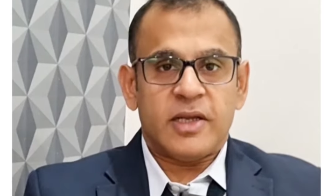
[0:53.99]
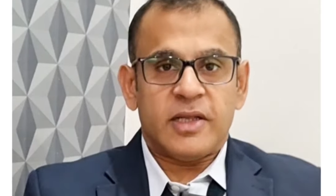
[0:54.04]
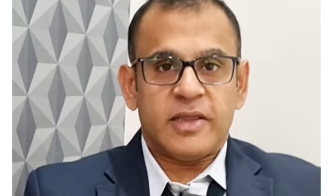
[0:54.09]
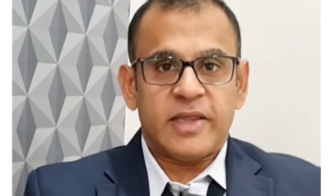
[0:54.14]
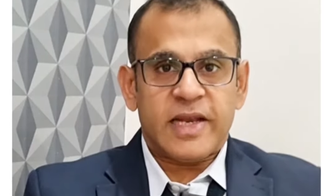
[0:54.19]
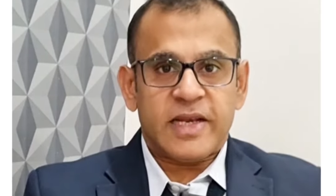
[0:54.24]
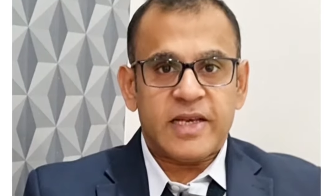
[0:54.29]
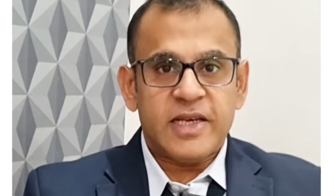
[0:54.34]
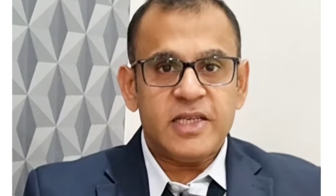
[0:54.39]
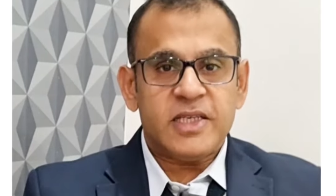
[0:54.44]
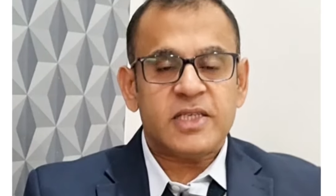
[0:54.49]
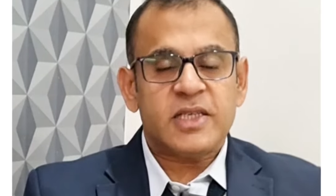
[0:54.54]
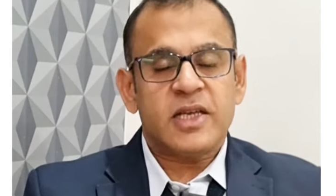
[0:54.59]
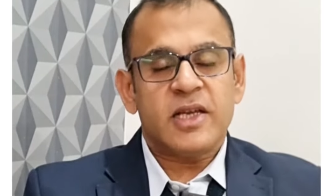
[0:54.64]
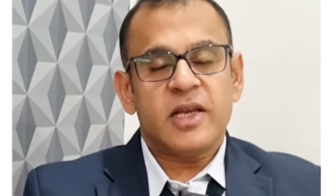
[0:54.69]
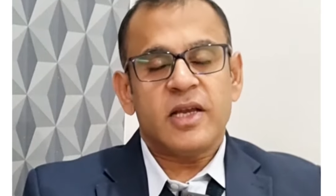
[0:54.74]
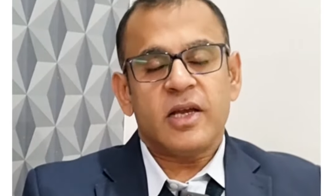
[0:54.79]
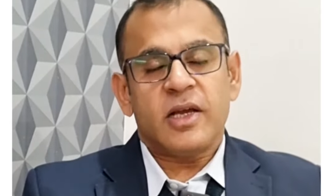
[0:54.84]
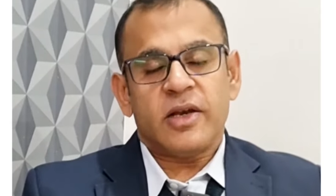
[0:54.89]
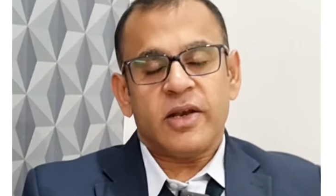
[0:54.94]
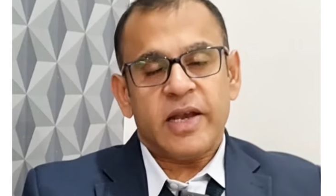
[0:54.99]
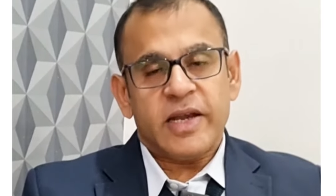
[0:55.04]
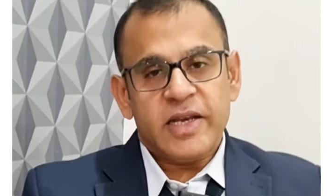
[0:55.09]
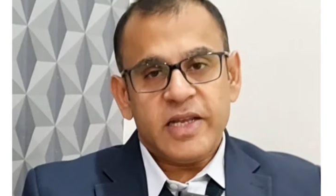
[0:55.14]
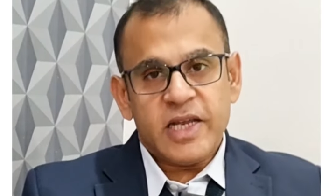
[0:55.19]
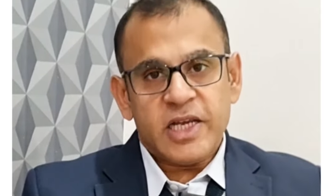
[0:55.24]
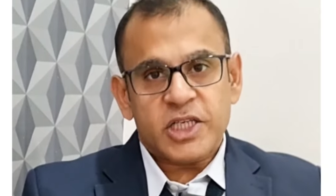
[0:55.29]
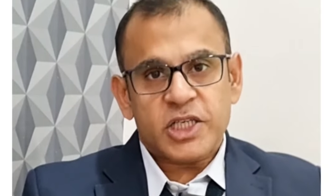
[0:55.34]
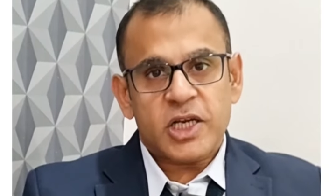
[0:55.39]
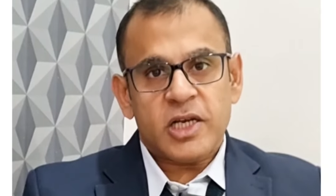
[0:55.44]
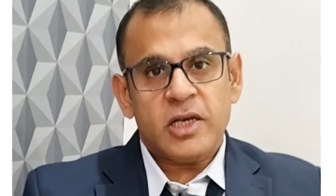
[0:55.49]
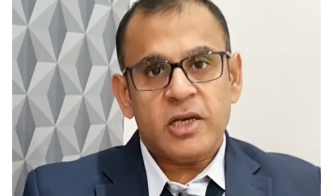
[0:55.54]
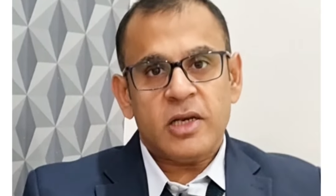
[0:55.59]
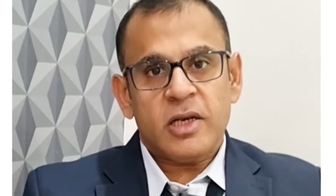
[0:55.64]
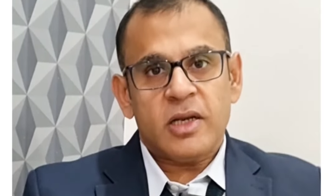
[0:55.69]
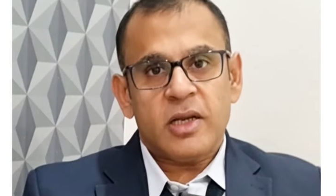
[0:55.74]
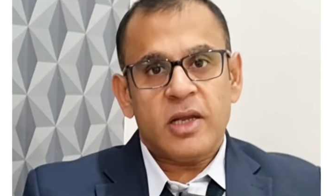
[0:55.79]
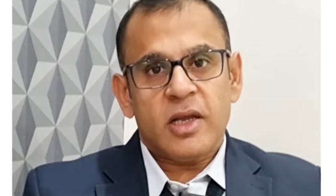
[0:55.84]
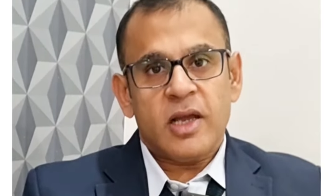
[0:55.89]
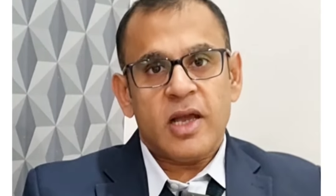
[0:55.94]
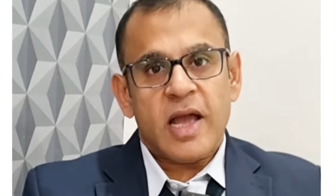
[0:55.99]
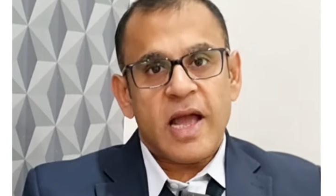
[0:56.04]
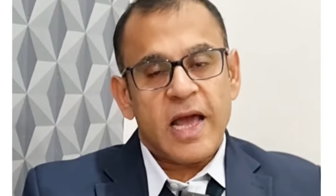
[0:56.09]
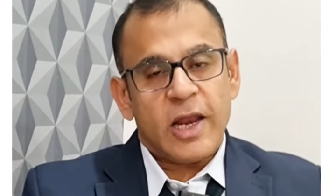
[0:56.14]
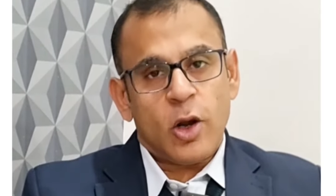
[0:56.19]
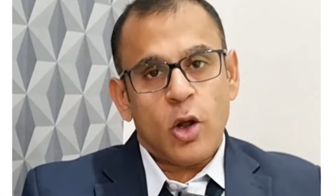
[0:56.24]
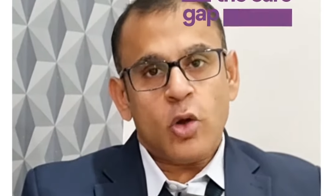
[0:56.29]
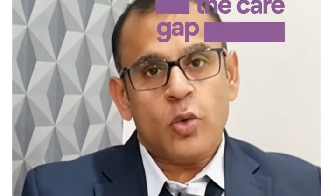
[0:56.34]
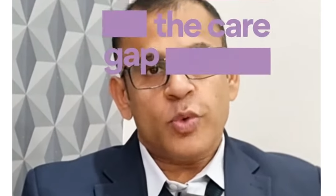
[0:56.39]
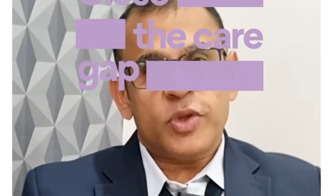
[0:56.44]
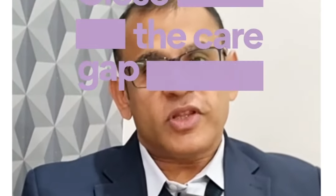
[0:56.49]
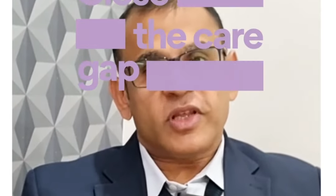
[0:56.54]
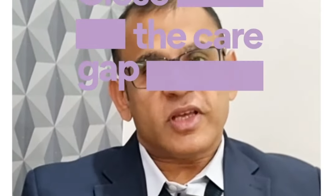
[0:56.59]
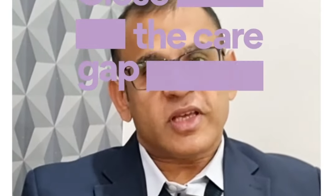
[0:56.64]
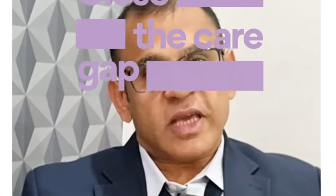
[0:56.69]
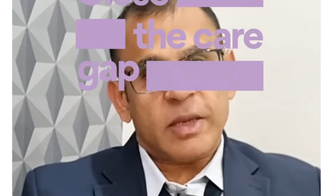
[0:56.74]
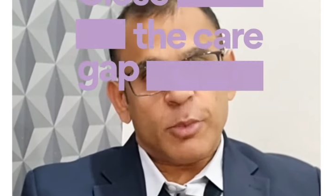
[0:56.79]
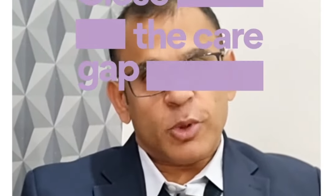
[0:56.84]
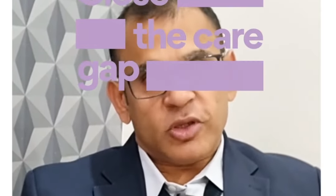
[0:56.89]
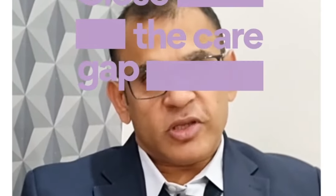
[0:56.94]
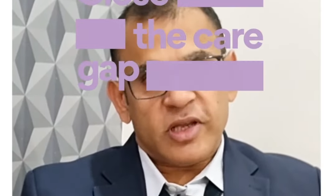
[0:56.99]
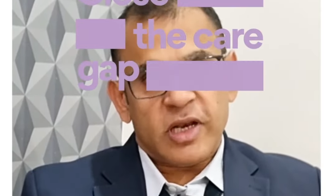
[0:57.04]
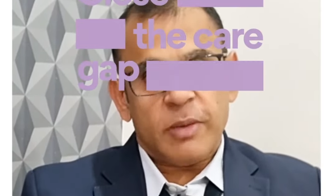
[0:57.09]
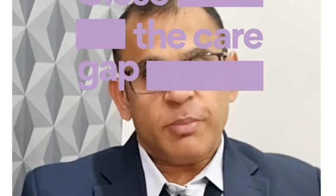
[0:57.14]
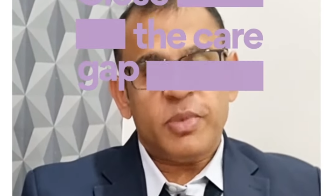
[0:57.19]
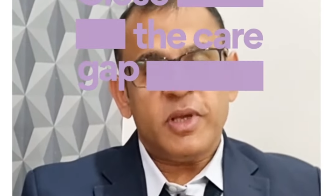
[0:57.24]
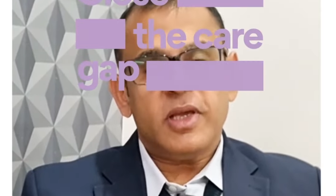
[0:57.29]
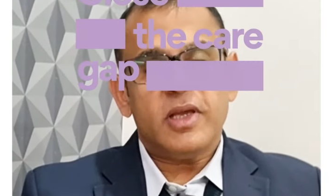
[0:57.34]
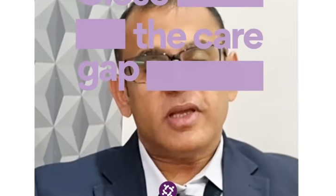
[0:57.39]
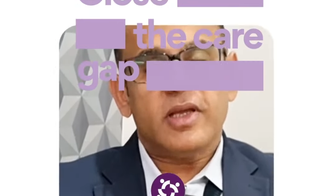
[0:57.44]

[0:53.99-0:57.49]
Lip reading: that is radiation along with chemotherapy.